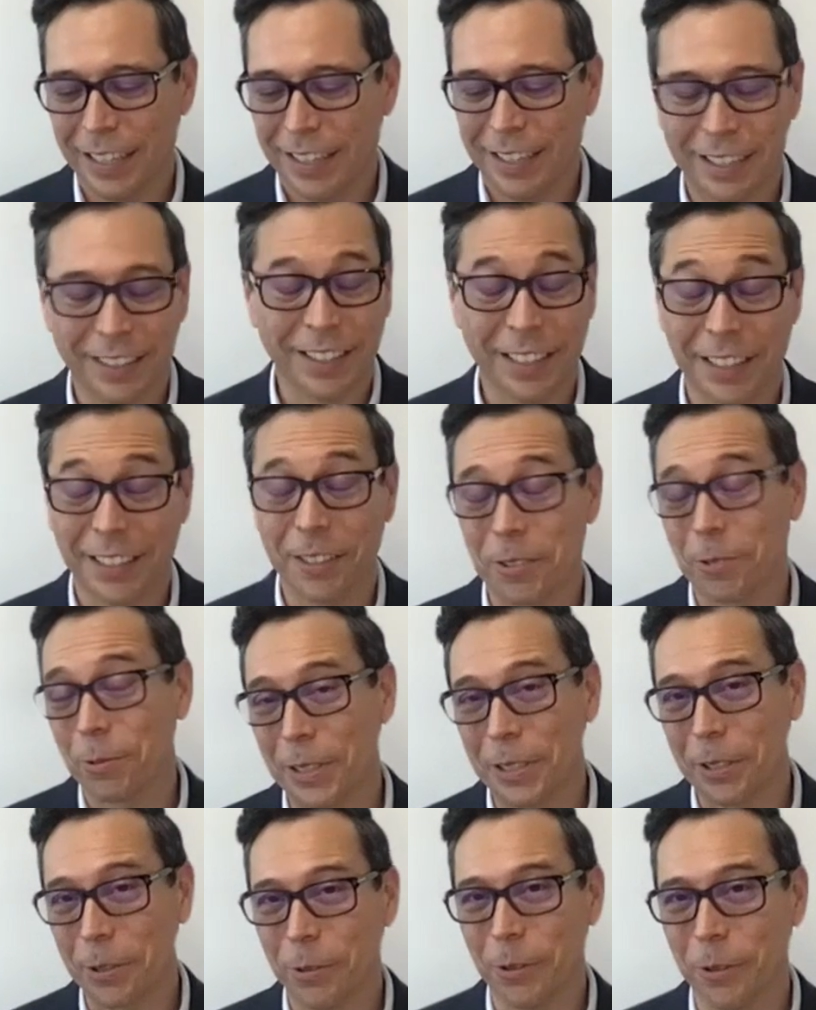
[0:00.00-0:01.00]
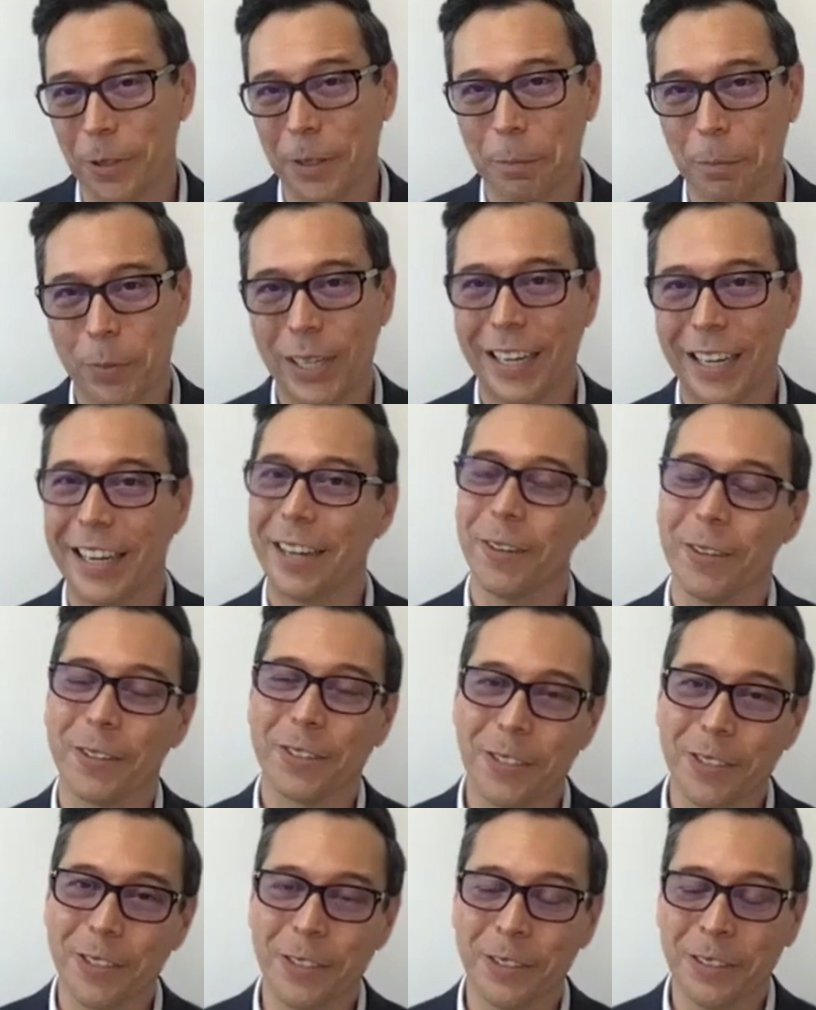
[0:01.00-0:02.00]
I thought that was really cool. But I
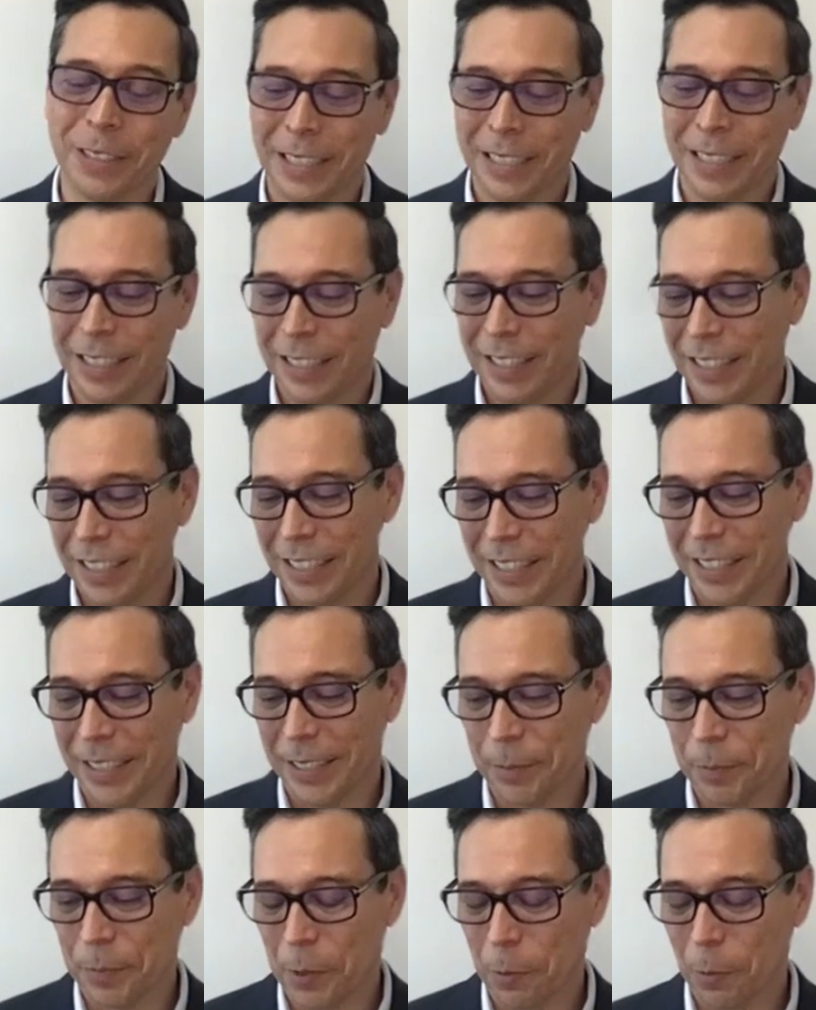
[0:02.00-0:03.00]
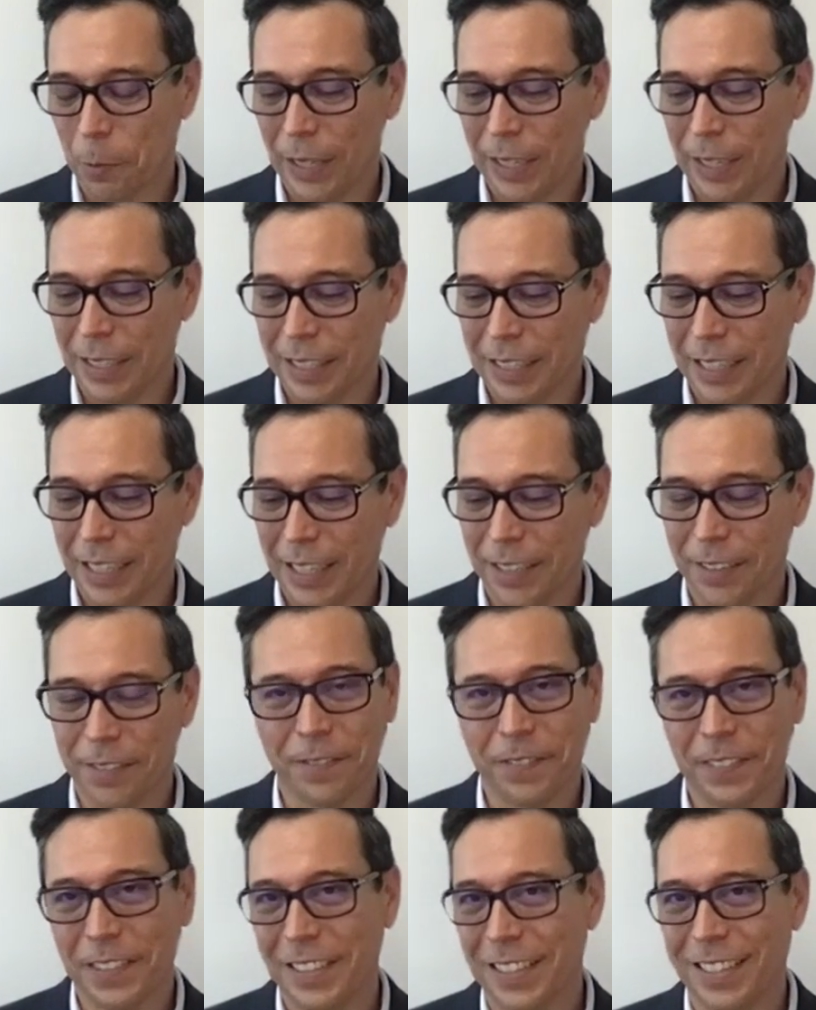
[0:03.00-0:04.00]
also, um, wanted to kind
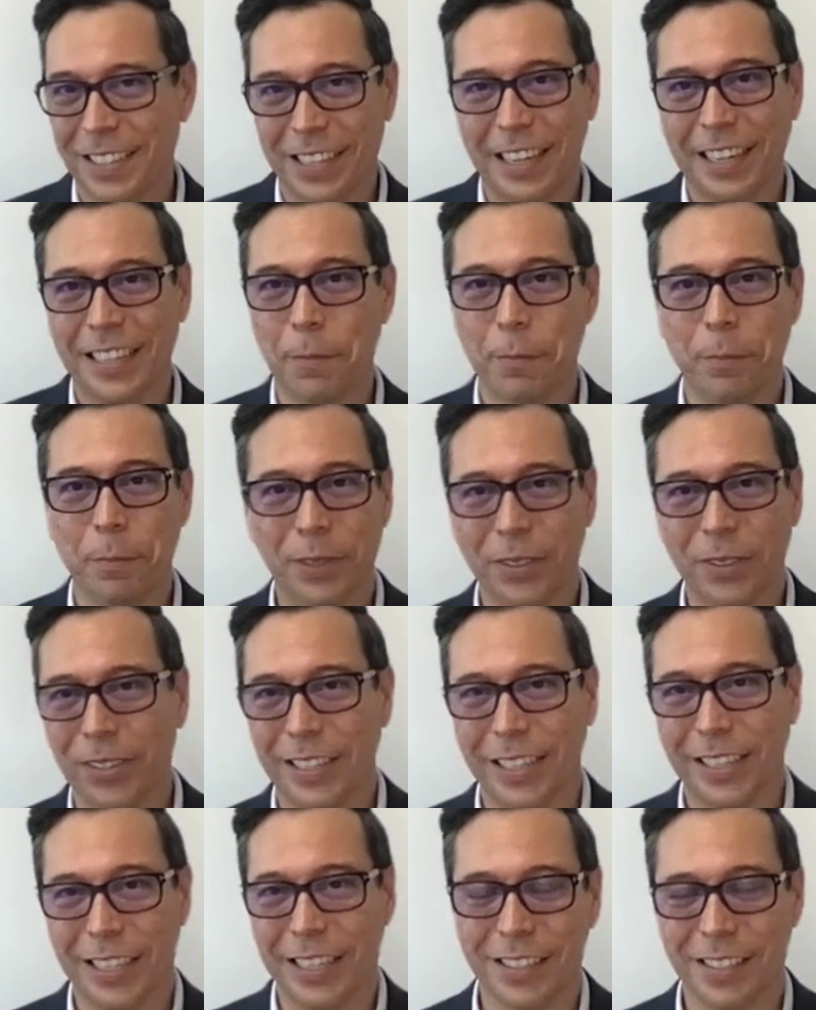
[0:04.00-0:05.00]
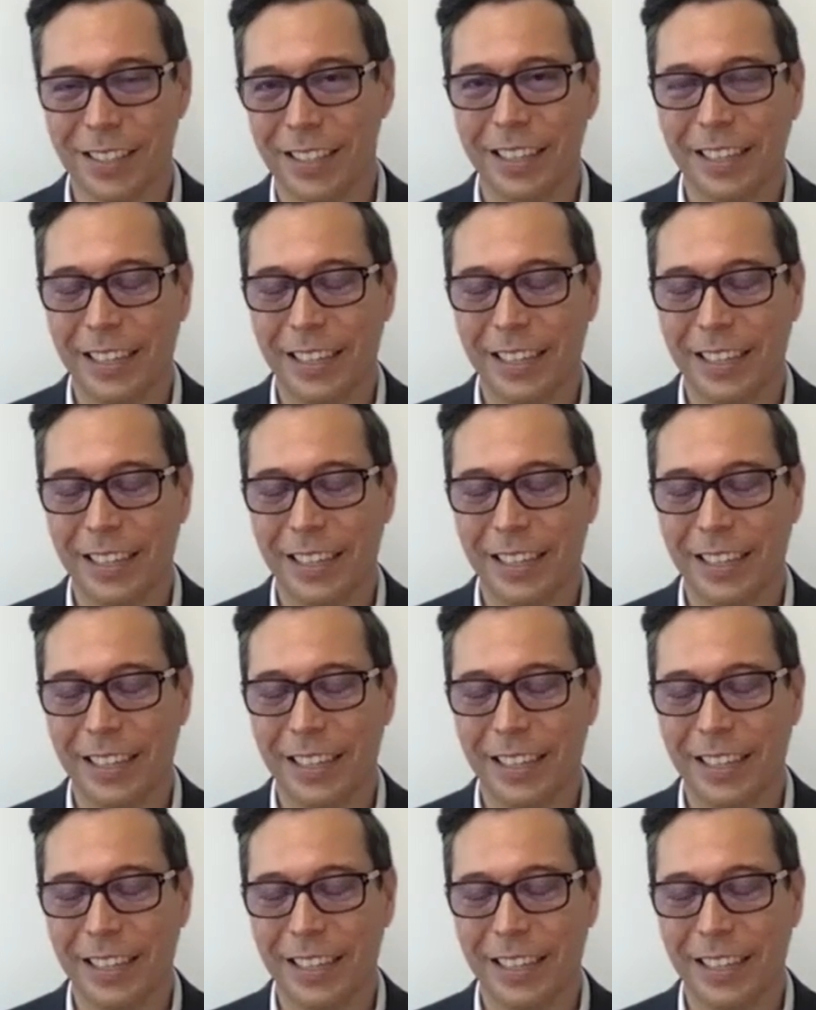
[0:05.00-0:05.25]
of design and build things.